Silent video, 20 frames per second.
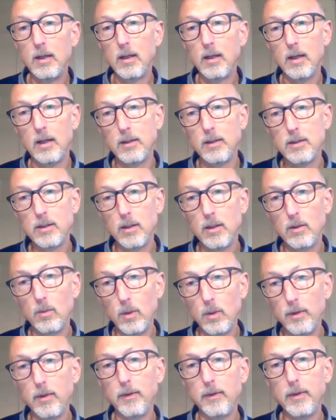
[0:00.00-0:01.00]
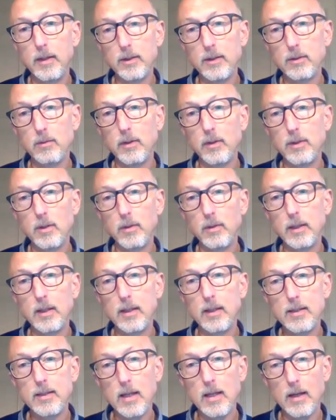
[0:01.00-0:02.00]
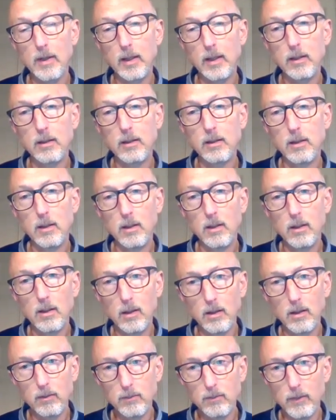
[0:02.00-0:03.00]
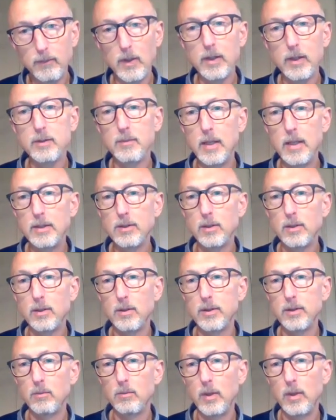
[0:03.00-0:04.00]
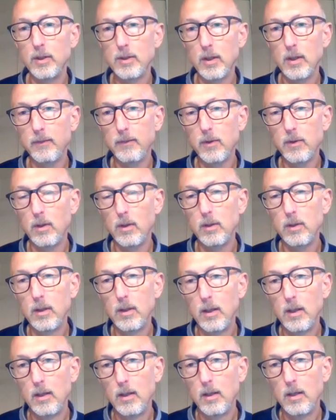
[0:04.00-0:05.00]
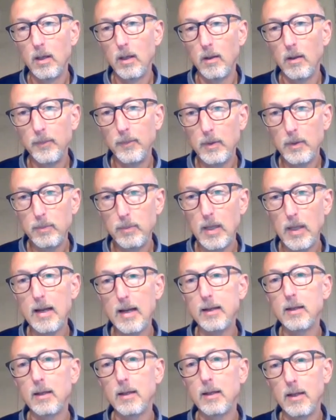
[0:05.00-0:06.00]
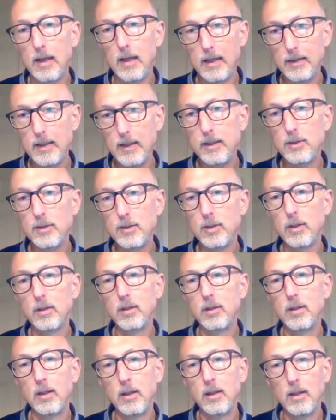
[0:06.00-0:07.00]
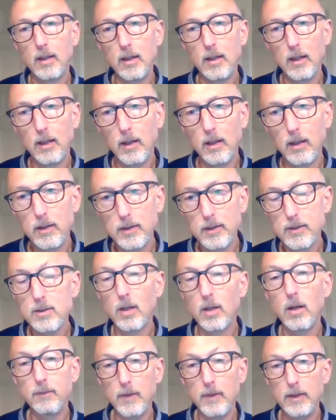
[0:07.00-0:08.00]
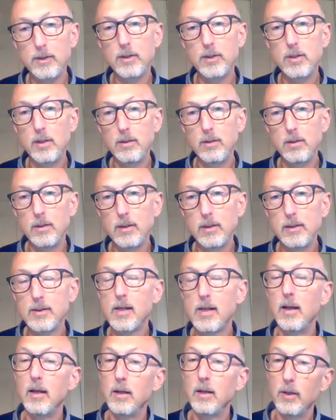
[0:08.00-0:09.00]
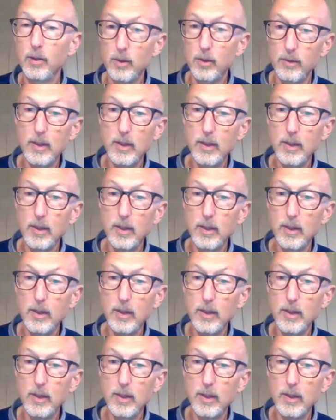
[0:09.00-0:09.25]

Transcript: And so one of the things that we're doing is having reverse mentors, in which I've got Black and Asian staff and students who